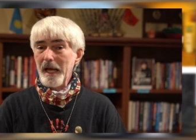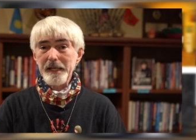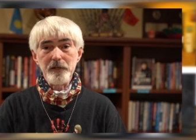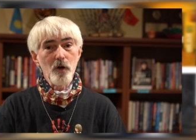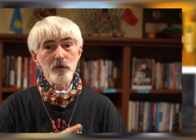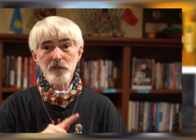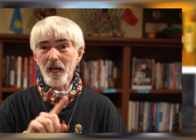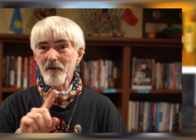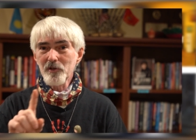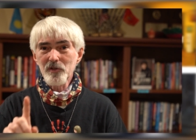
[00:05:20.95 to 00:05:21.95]
And he knows
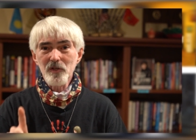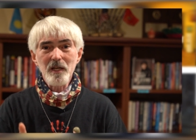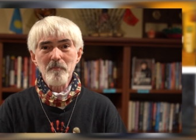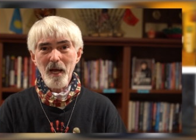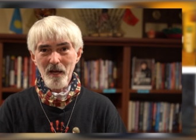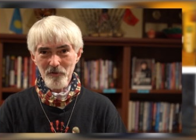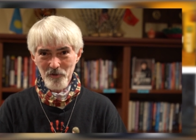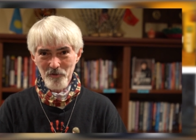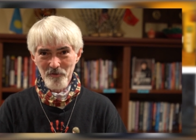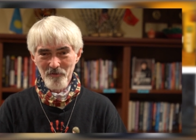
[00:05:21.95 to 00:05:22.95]
everything about
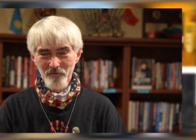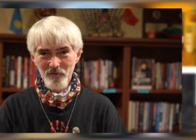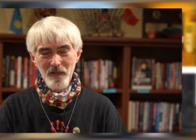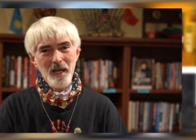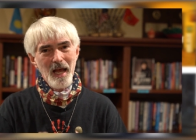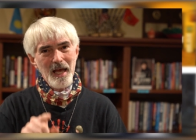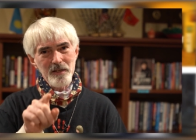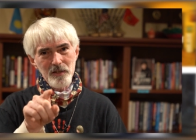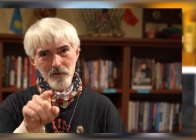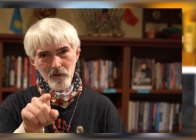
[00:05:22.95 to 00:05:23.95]
you.
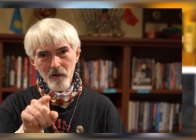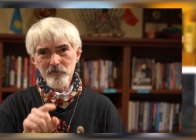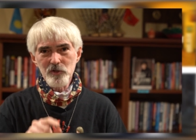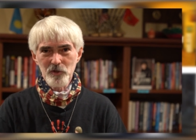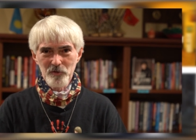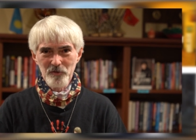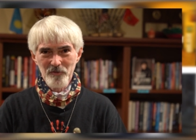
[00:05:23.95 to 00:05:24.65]
And he loves you.